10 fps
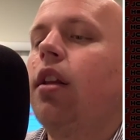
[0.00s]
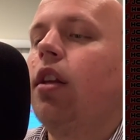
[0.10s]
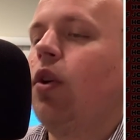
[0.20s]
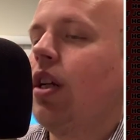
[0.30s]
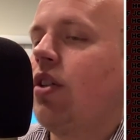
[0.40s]

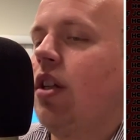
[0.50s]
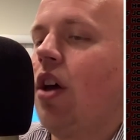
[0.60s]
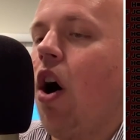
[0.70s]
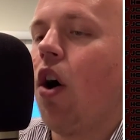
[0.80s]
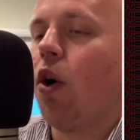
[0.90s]
You get to see
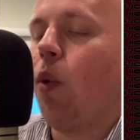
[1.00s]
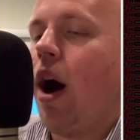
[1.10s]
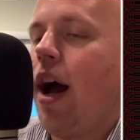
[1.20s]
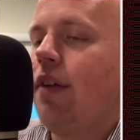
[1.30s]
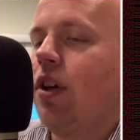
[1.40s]
the
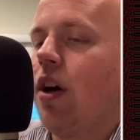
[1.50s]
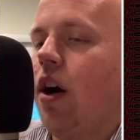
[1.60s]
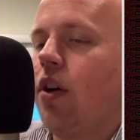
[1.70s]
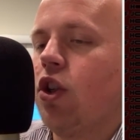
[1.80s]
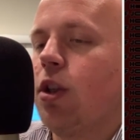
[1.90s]
ROI of the
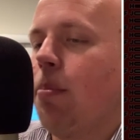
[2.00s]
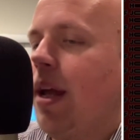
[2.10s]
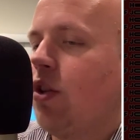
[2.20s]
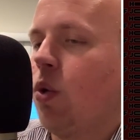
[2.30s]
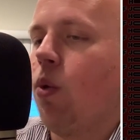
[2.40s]
card, just the basic